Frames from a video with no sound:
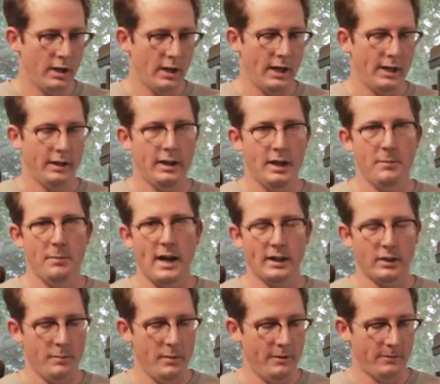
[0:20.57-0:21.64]
and it came
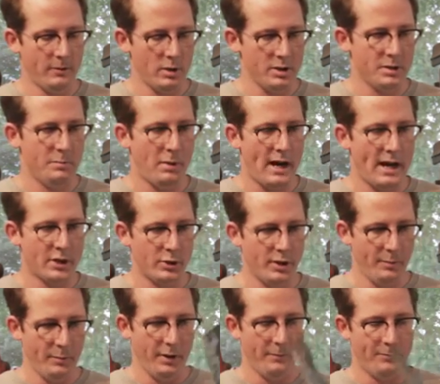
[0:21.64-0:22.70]
back to me for a spa
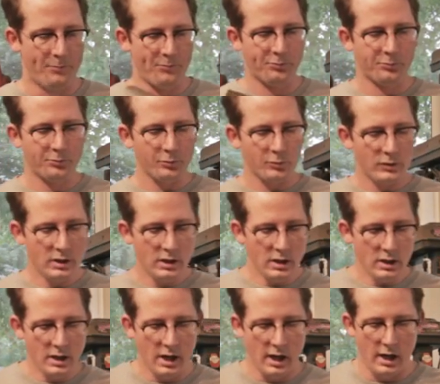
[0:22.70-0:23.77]
treatment.
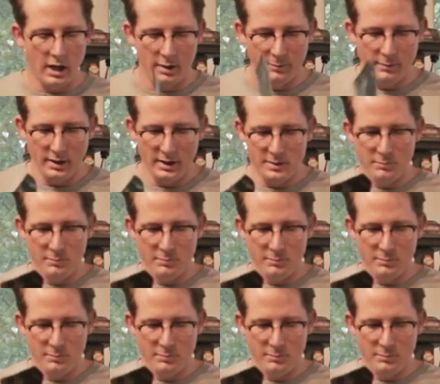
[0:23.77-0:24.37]
Um, it's